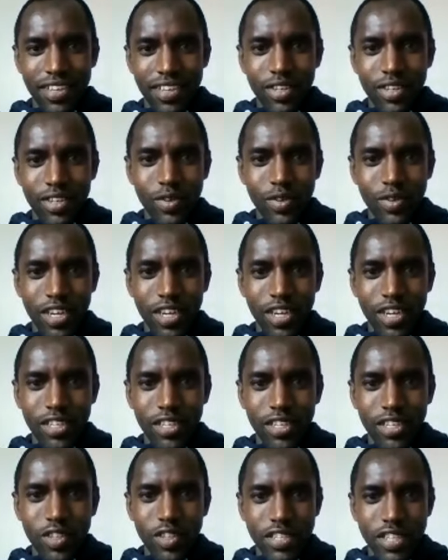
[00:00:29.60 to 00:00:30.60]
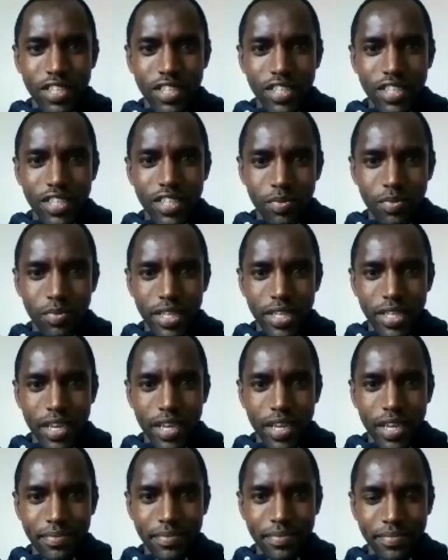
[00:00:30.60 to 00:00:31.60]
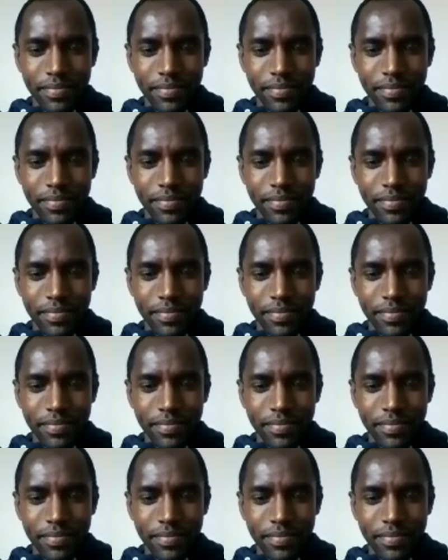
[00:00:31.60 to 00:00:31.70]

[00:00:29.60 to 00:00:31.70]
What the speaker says: you really did yourself to be there.